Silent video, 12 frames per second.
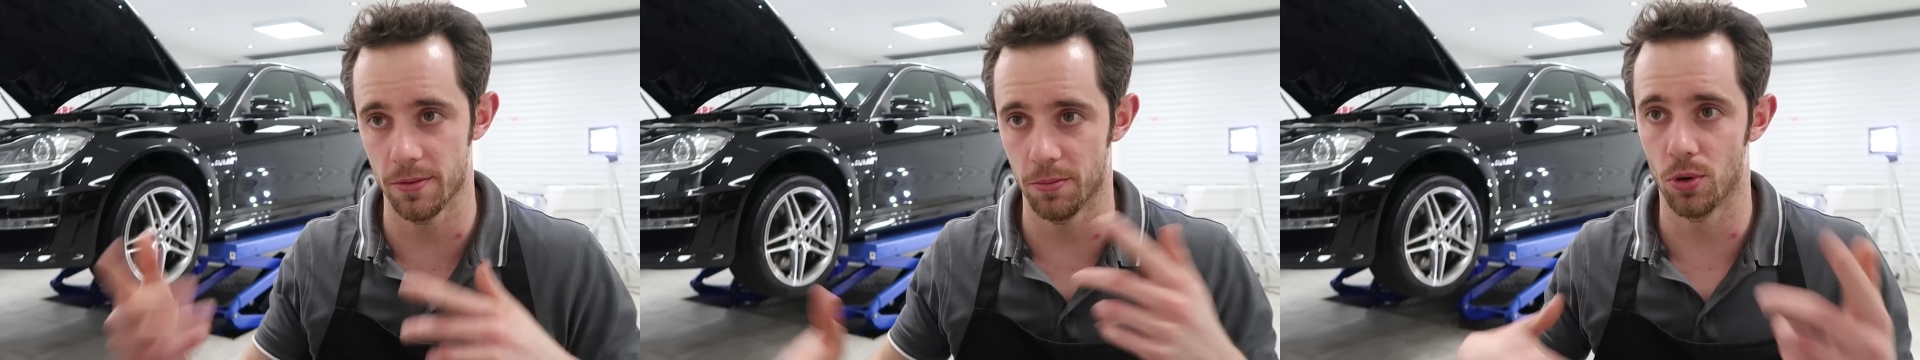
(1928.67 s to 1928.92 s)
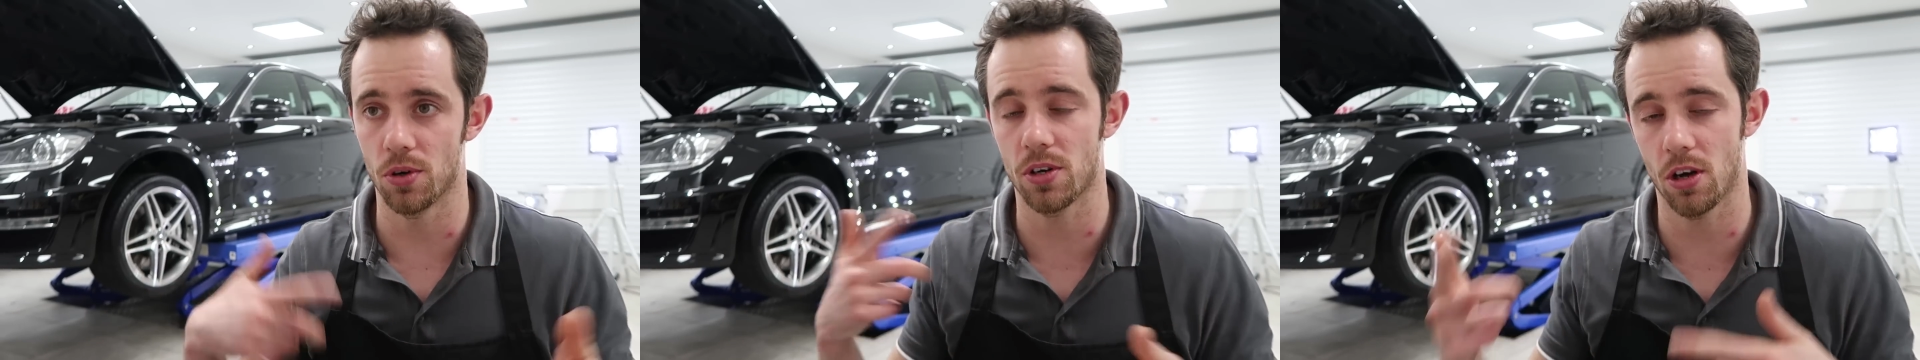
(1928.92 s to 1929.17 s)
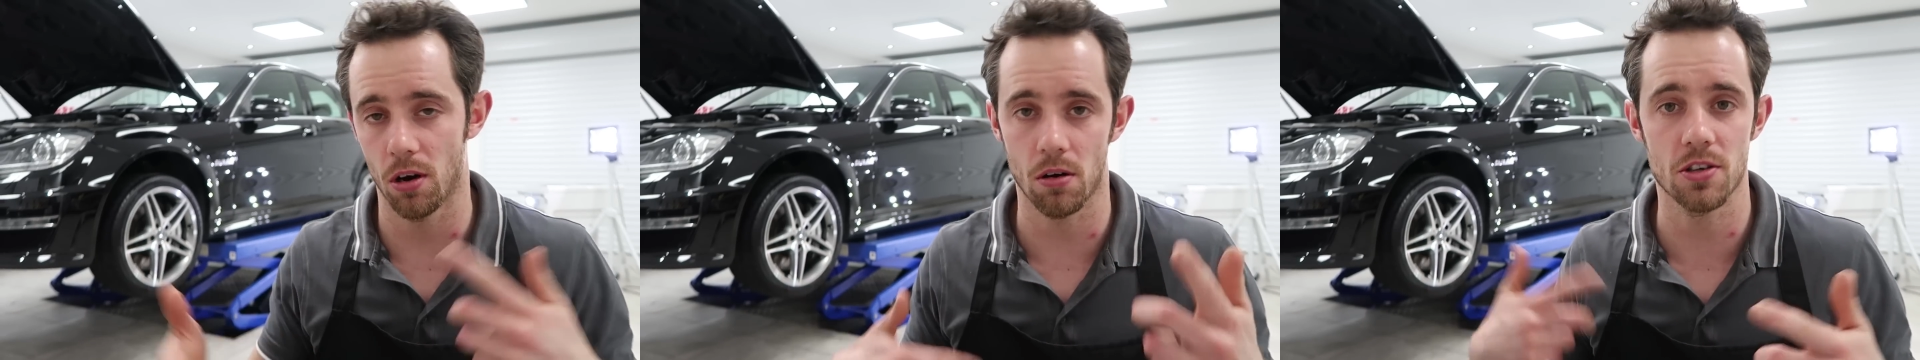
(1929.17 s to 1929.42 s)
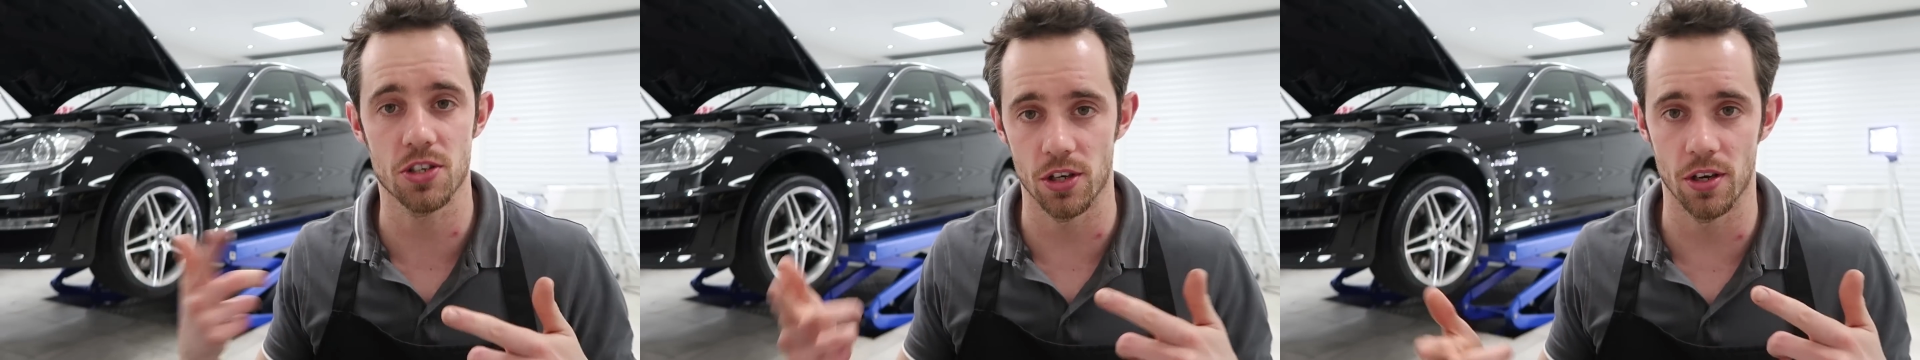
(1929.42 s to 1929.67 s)
more
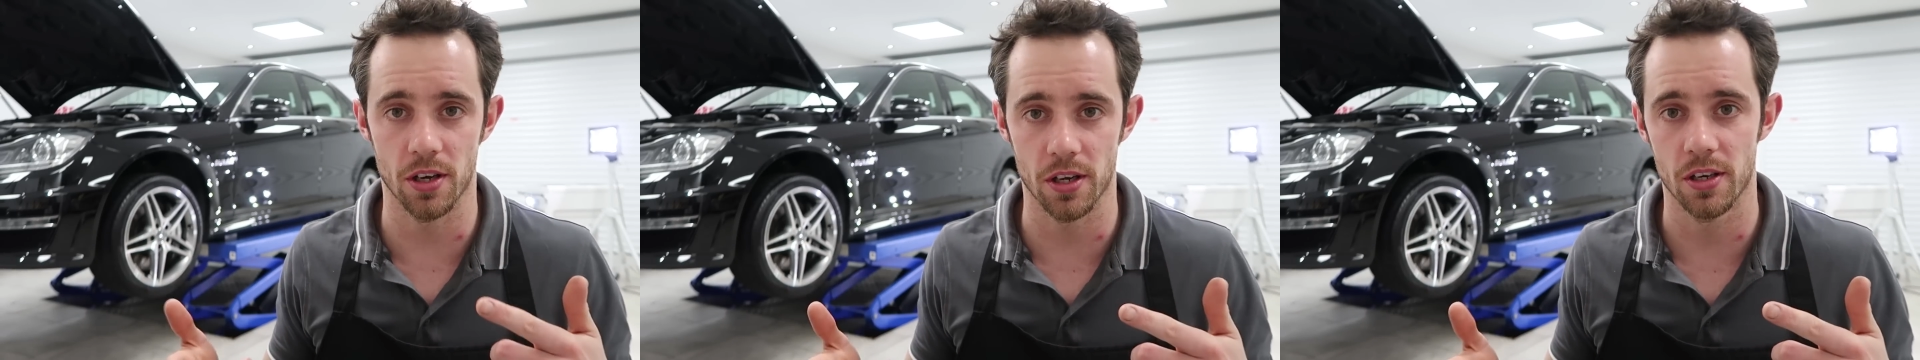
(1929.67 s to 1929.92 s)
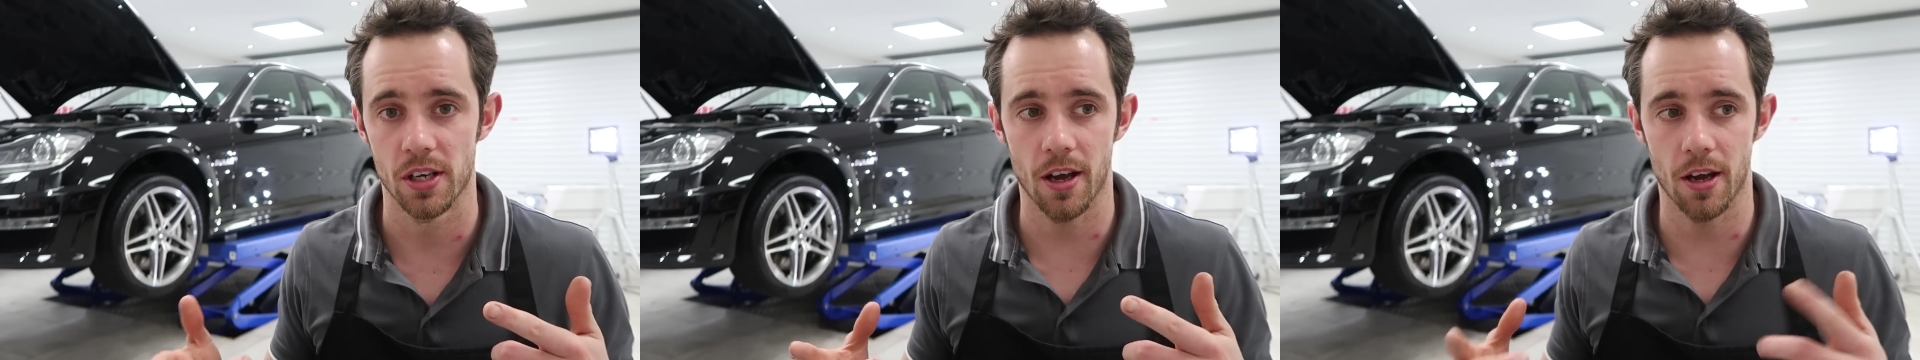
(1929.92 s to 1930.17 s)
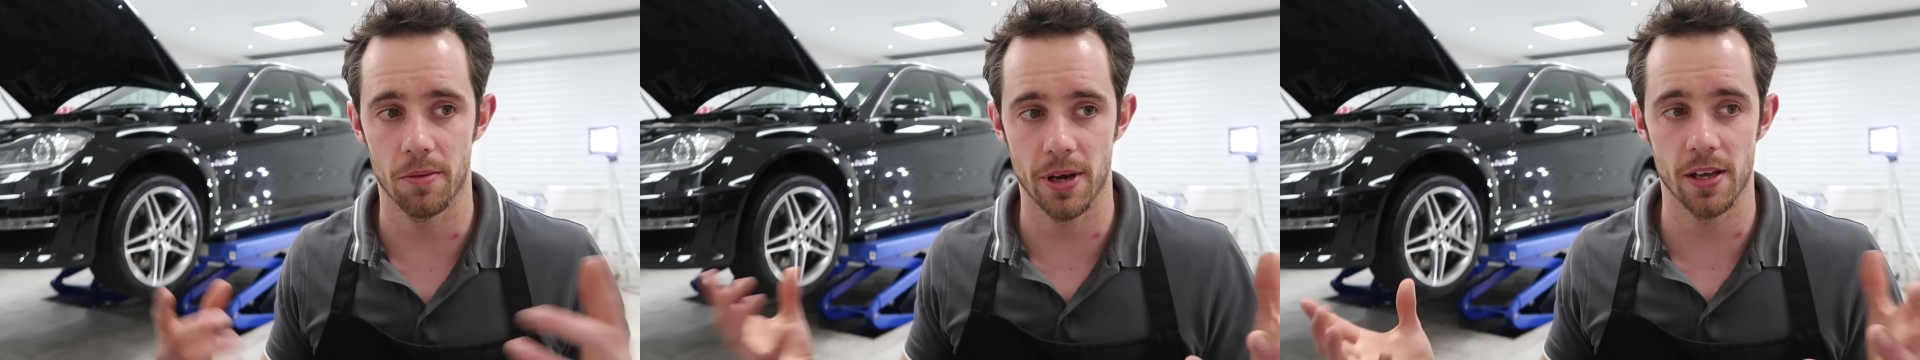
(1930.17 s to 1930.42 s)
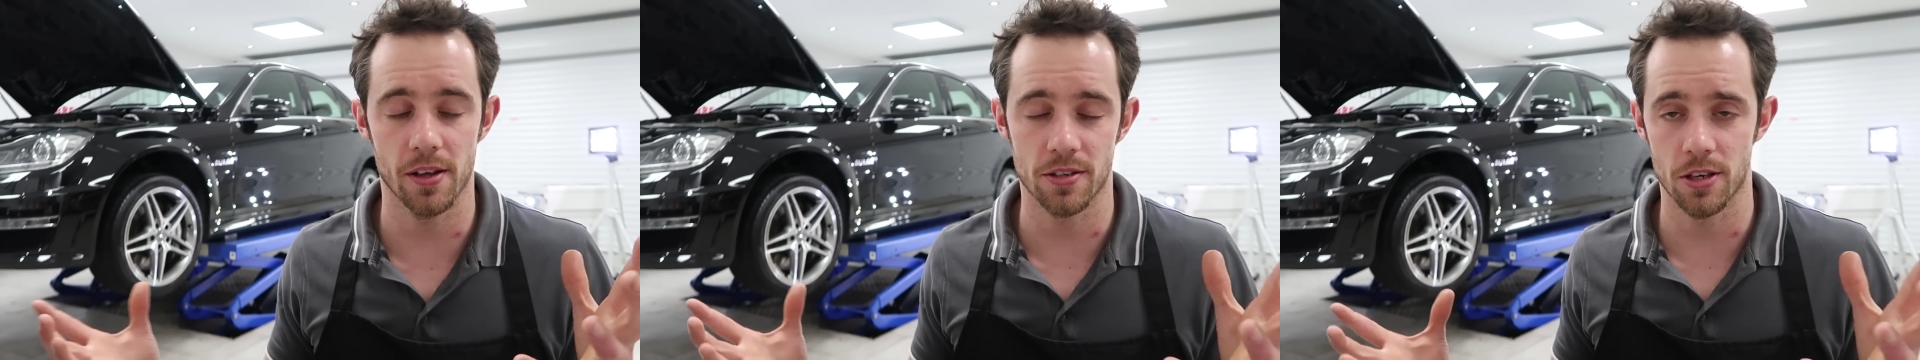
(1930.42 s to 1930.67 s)
cogs turning and
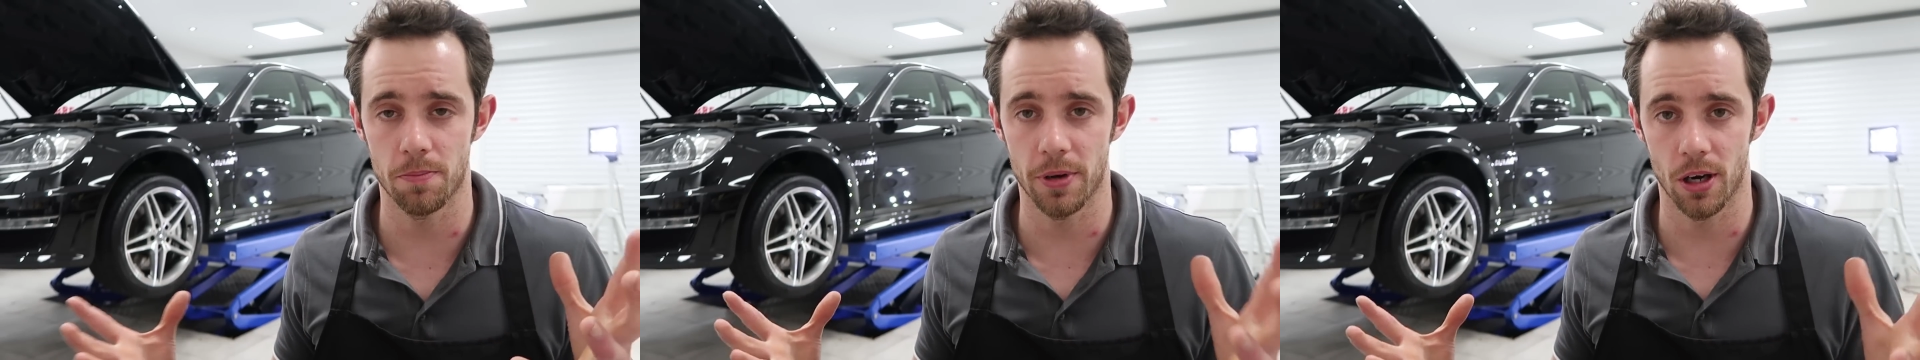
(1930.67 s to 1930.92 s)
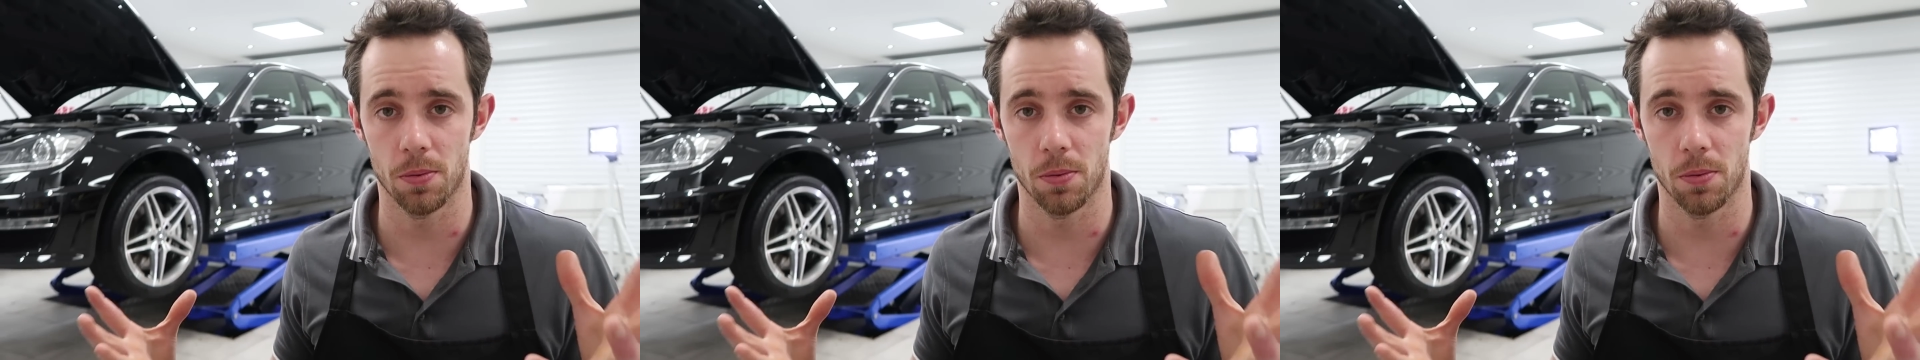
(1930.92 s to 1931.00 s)
make this a big